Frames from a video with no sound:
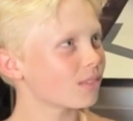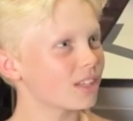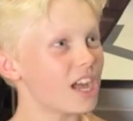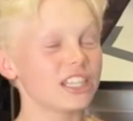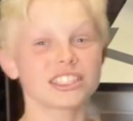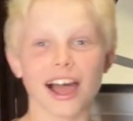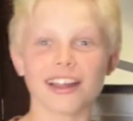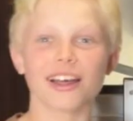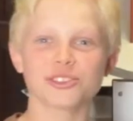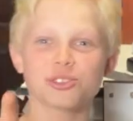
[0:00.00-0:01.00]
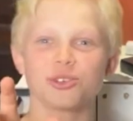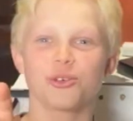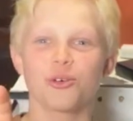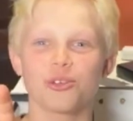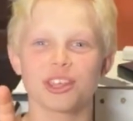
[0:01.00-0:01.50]
shout out to
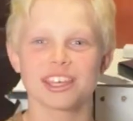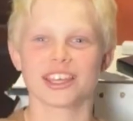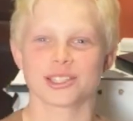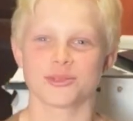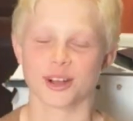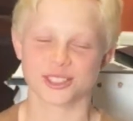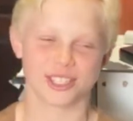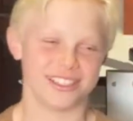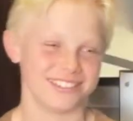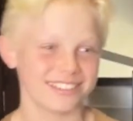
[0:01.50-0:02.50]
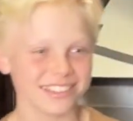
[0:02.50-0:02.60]
all the kids watching.